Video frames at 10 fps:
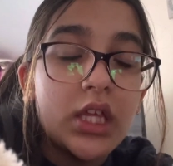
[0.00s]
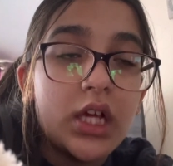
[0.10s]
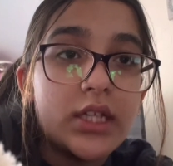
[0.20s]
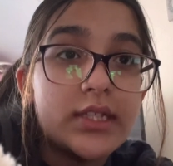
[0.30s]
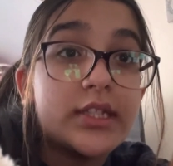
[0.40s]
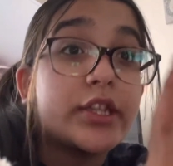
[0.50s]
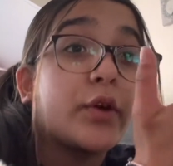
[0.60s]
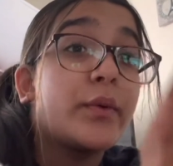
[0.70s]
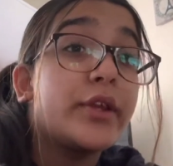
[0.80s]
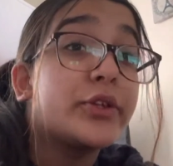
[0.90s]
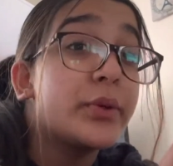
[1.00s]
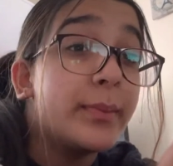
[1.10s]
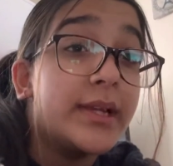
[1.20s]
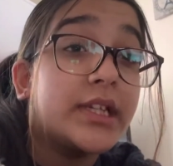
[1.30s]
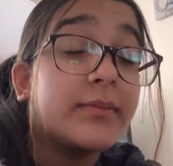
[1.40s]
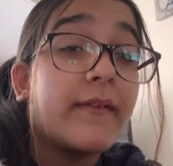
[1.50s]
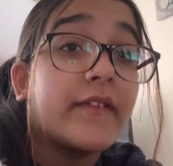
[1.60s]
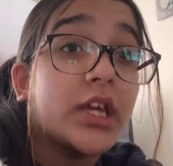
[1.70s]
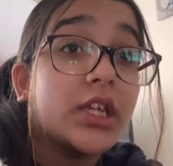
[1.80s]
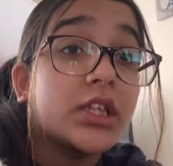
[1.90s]
I still need to bleach my
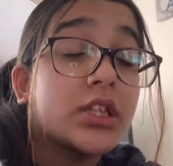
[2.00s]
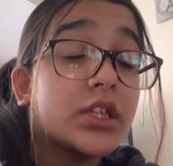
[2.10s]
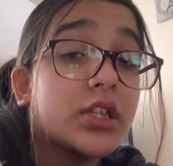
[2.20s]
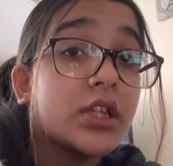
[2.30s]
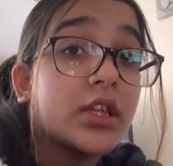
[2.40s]
face.